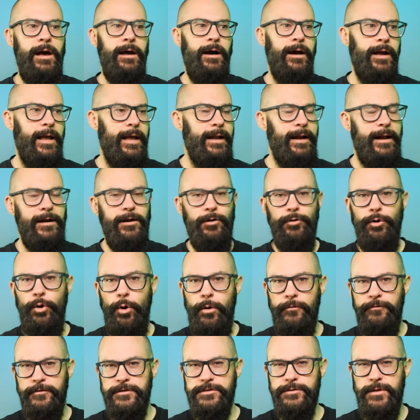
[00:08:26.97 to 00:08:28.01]
Again, I don't
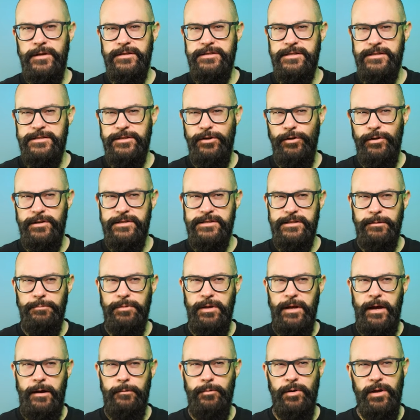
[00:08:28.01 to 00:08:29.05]
know if it's necessarily
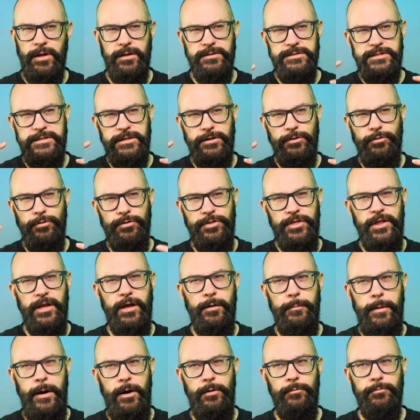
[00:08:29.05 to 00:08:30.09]
something I would consider and think
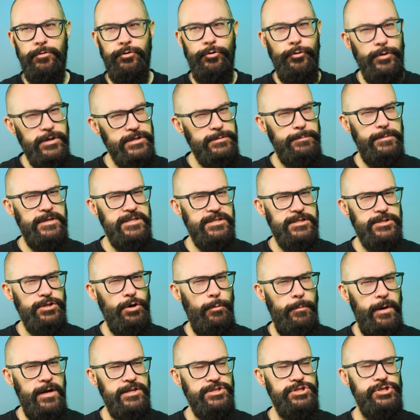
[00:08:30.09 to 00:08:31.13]
about Christmas
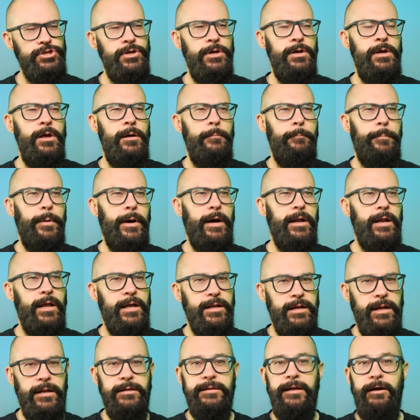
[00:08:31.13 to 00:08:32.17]
so much, but
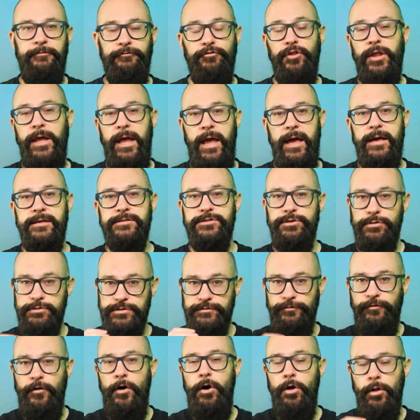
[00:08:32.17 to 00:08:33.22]
it definitely has
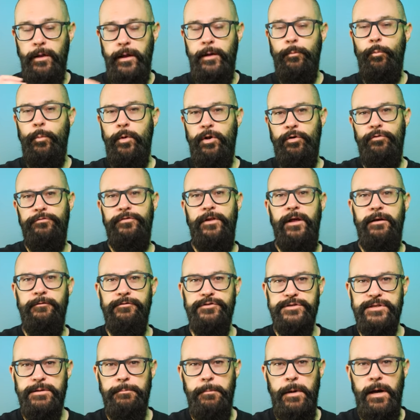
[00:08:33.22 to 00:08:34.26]
those fall and winter
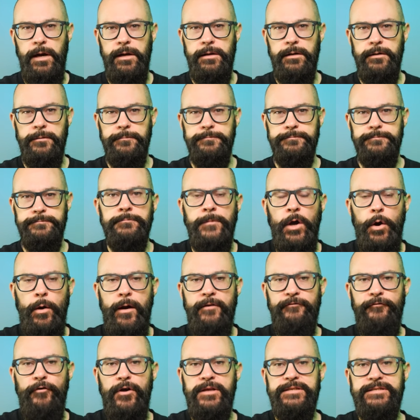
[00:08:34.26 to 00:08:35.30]
flavors in mind. All
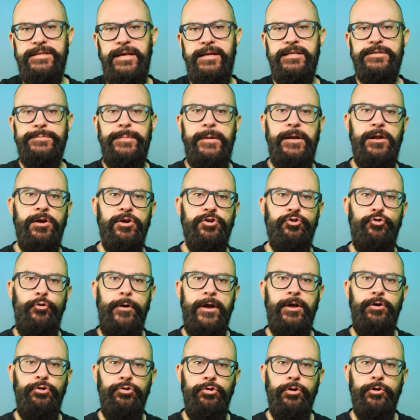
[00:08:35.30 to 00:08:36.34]
right, friends, that has been
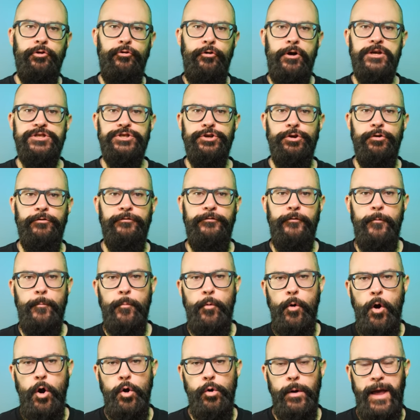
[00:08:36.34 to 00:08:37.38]
Kringle Crusher from
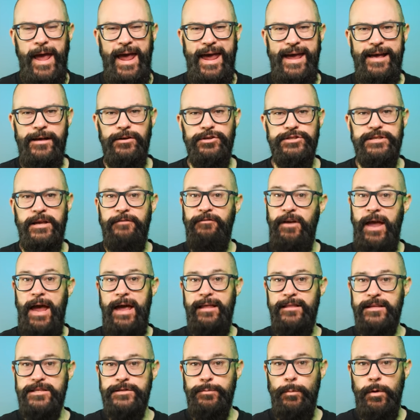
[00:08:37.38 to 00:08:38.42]
Rogue Ales. Have you
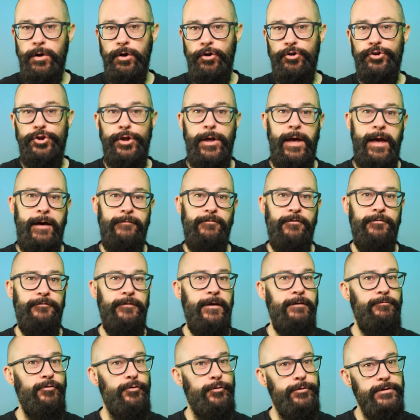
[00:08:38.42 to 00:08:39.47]
had this one, or do you have a
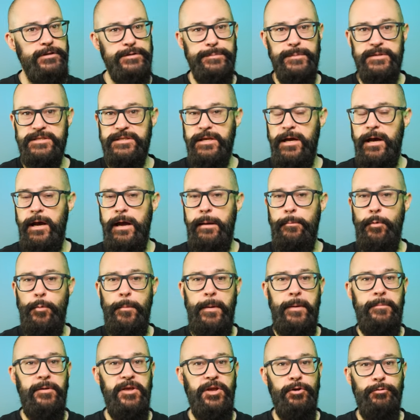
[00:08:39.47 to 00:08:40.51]
favorite Christmas time or
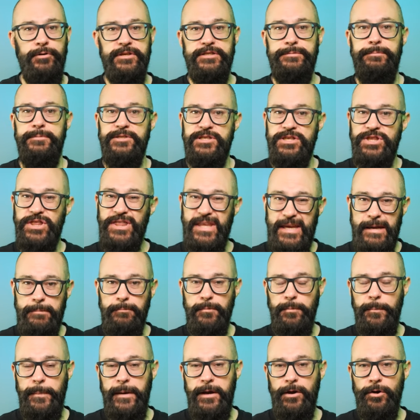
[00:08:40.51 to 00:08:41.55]
maybe
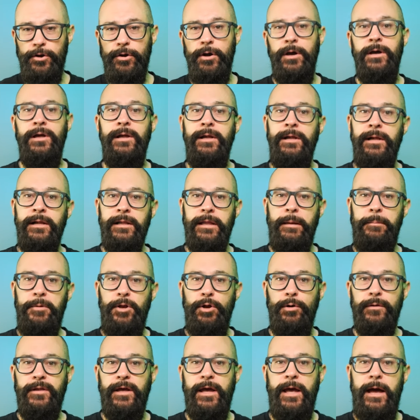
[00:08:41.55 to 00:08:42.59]
Christmas-themed beer? Let me
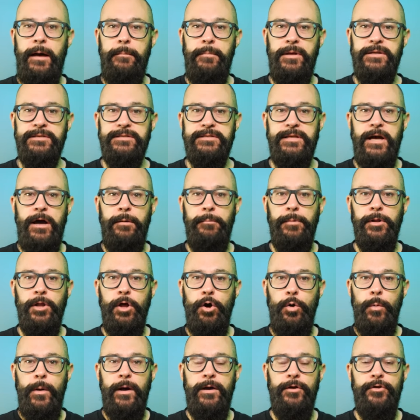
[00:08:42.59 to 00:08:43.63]
know in the comments down
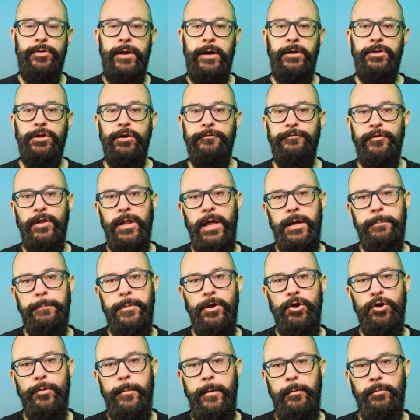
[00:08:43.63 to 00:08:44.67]
below while you're down there. If you like
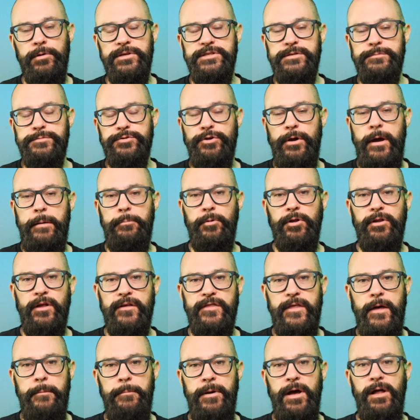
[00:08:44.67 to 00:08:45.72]
beer, you might want to subscribe and
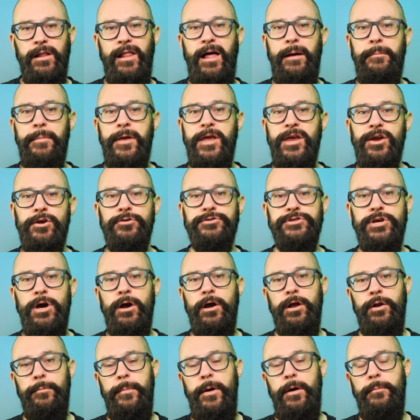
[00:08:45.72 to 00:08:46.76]
click that bell. I'm here
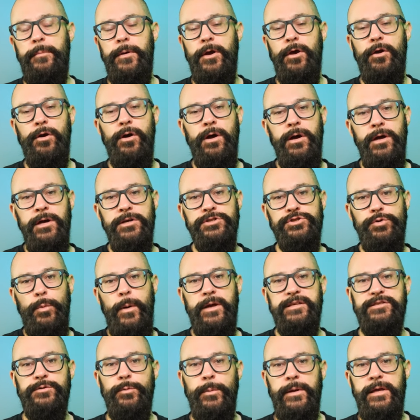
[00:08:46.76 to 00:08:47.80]
talking about beer
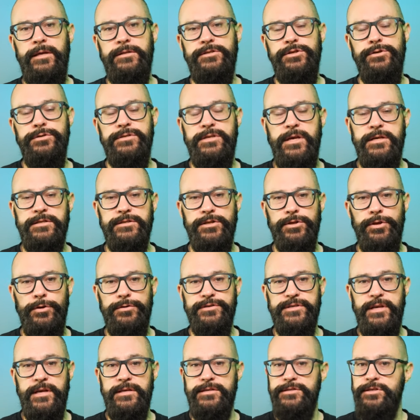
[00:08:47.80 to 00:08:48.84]
twice a week, Tuesdays and
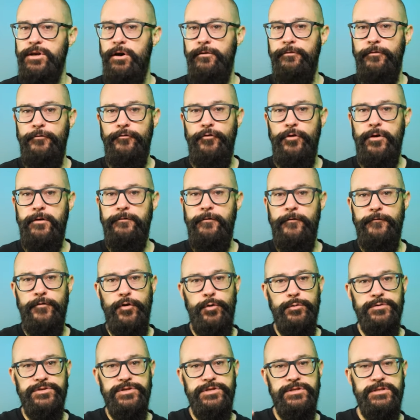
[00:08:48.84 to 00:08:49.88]
Thursdays. It's all for free for
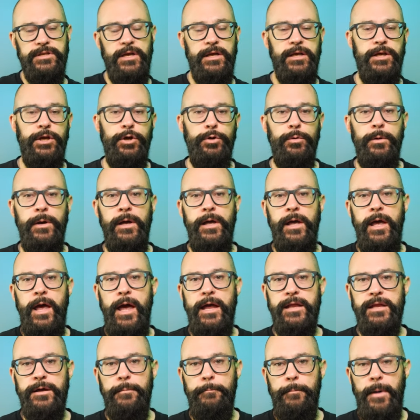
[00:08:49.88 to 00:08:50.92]
viewers just like you,
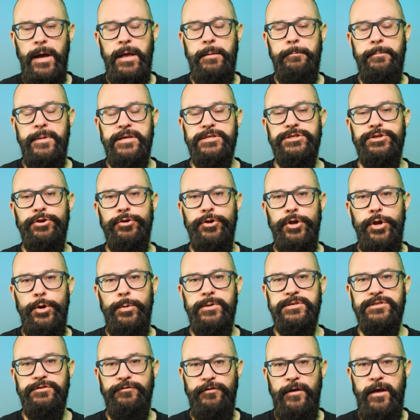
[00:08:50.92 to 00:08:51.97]
and you might miss your
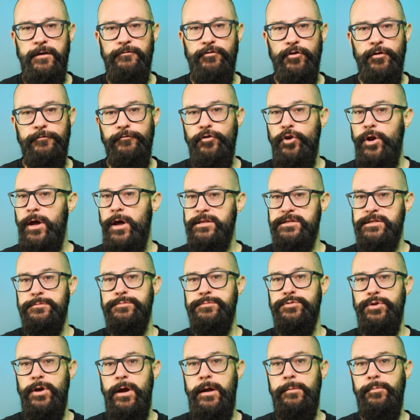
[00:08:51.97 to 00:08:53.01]
newest favorite if you're not
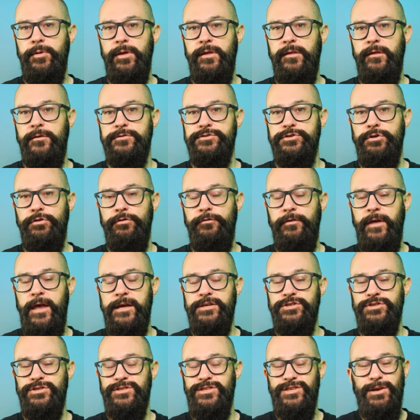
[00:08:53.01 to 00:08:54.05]
subscribed and getting those
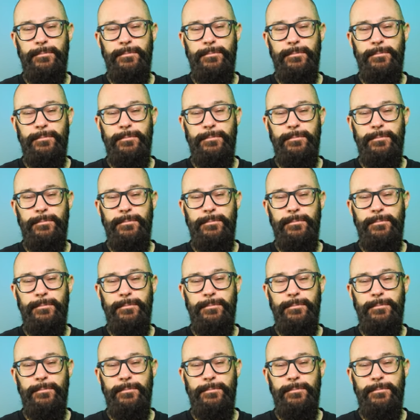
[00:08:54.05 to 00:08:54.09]
notifications.